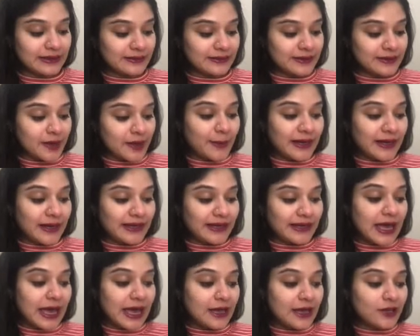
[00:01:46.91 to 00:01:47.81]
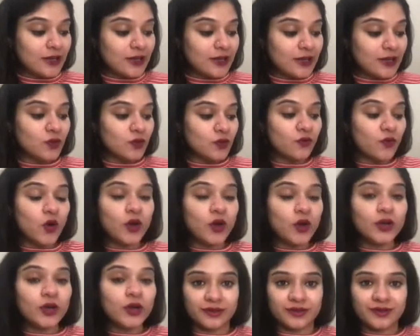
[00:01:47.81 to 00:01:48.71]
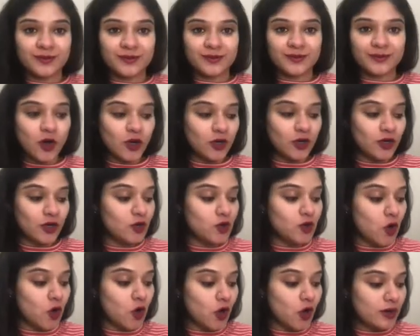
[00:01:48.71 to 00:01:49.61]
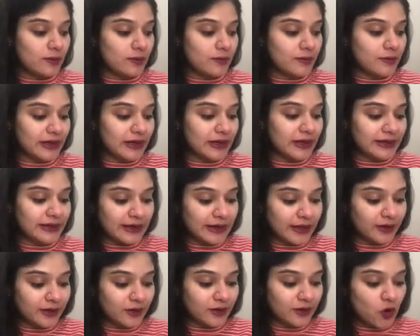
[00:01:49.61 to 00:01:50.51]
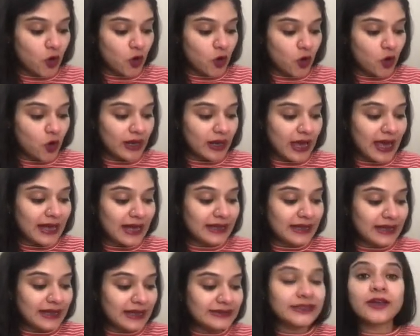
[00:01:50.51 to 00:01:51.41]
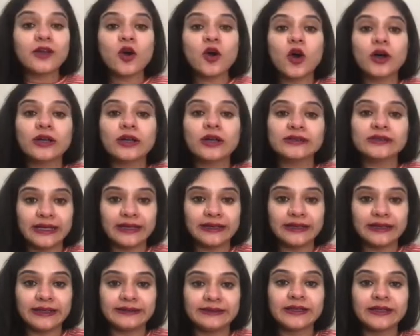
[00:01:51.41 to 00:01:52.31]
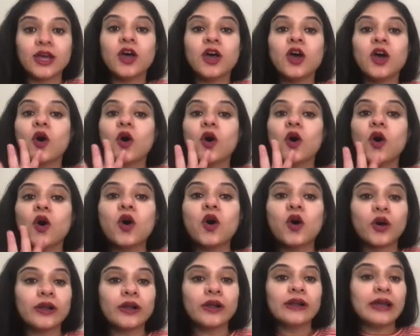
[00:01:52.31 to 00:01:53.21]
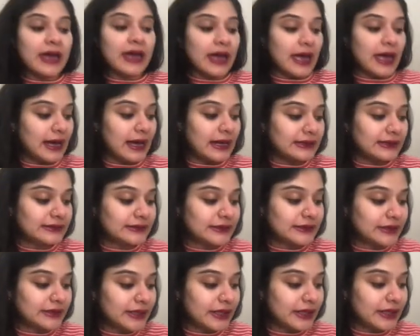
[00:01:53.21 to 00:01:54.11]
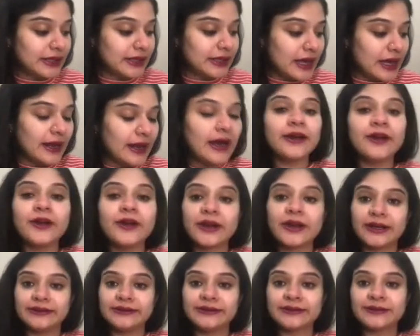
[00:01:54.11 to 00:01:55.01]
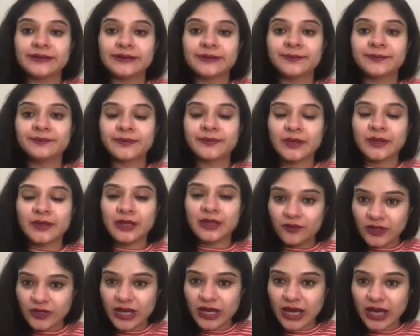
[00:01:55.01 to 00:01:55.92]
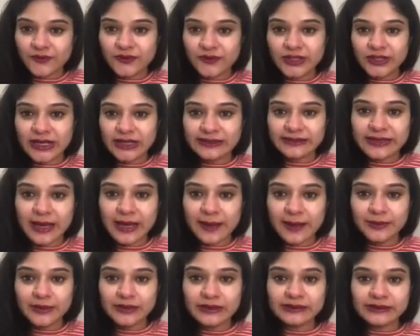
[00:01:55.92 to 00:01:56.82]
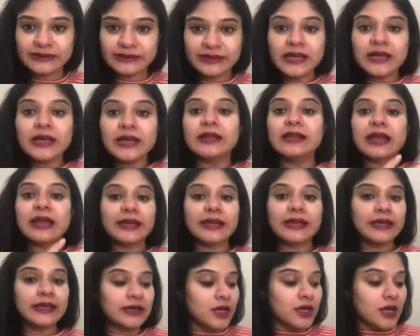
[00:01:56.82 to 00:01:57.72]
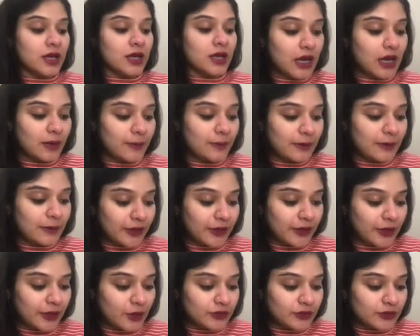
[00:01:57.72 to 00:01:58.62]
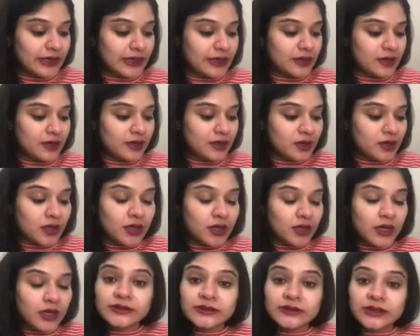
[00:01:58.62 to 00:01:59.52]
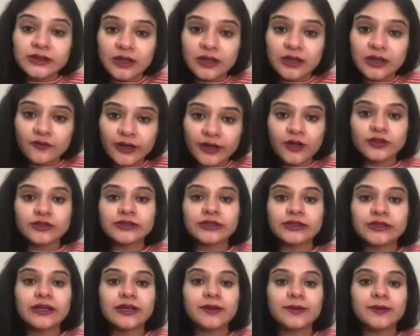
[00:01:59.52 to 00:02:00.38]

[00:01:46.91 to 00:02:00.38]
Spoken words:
by the action of water on non-metallic or acidic oxides or acidic anhydrides. We have the examples like carbon dioxide, sulfur dioxide,